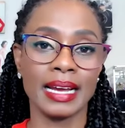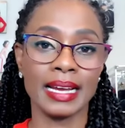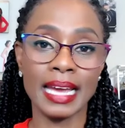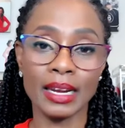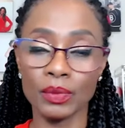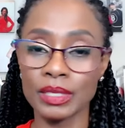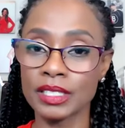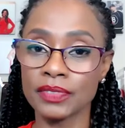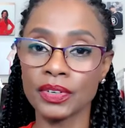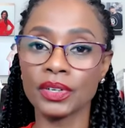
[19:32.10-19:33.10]
again, it was
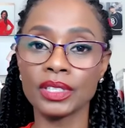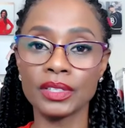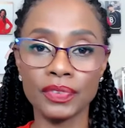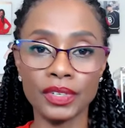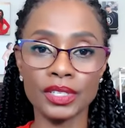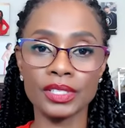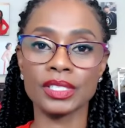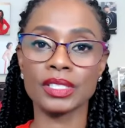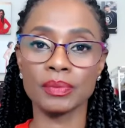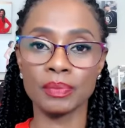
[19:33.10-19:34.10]
difficult at
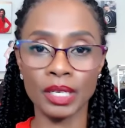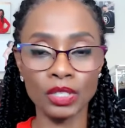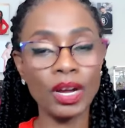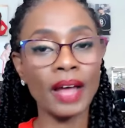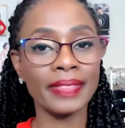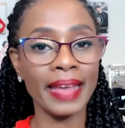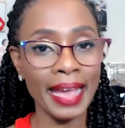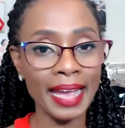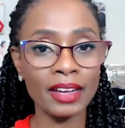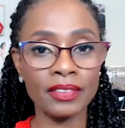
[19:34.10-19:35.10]
first, but you got the
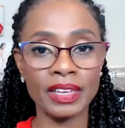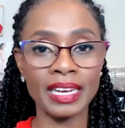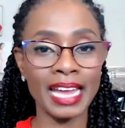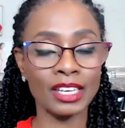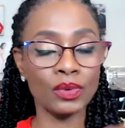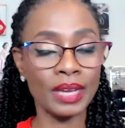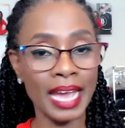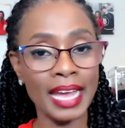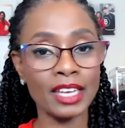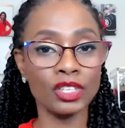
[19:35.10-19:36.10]
hang of it and you
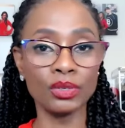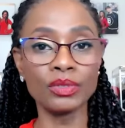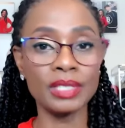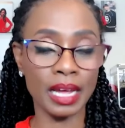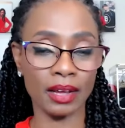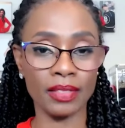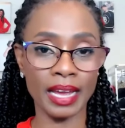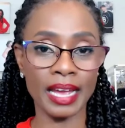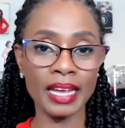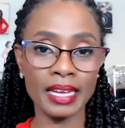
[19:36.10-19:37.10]
can use that other
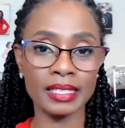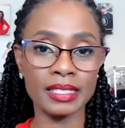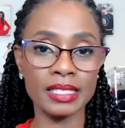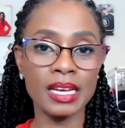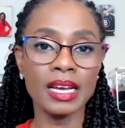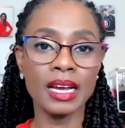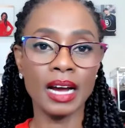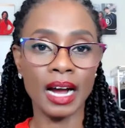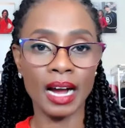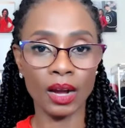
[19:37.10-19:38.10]
hand
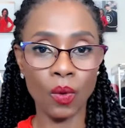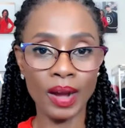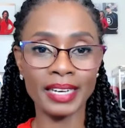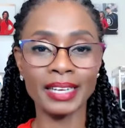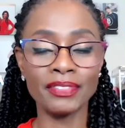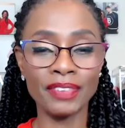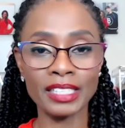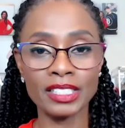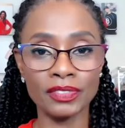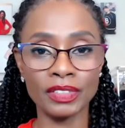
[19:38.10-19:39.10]
quite
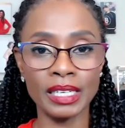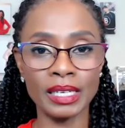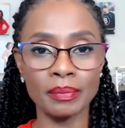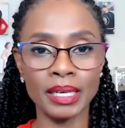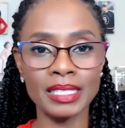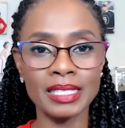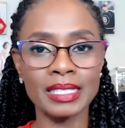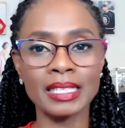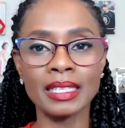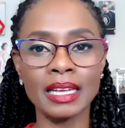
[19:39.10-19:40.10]
effectively, but it's
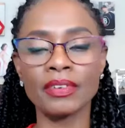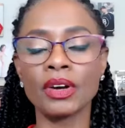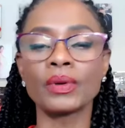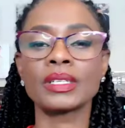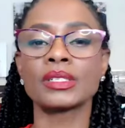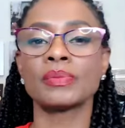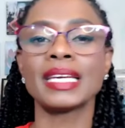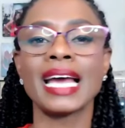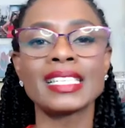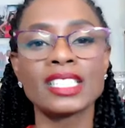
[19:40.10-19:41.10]
still never going to
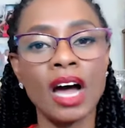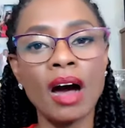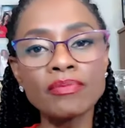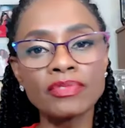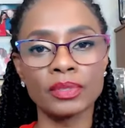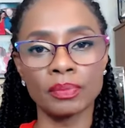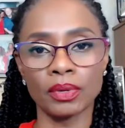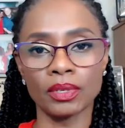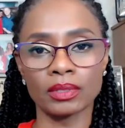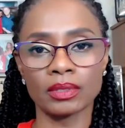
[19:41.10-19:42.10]
be as
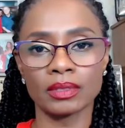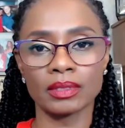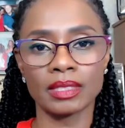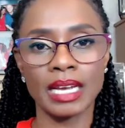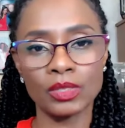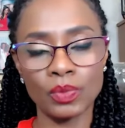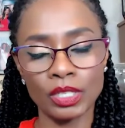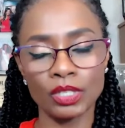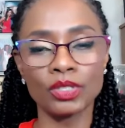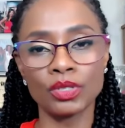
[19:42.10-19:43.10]
comfortable as
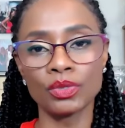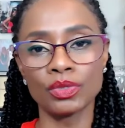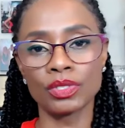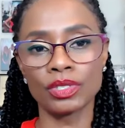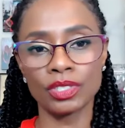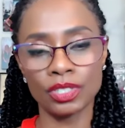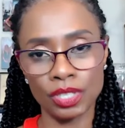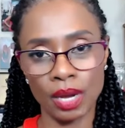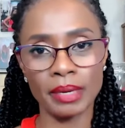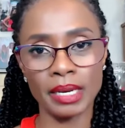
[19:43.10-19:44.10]
when you use your
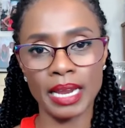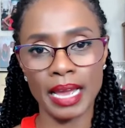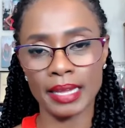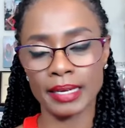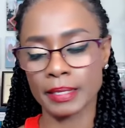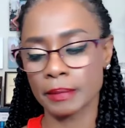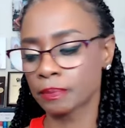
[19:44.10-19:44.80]
dominant hand.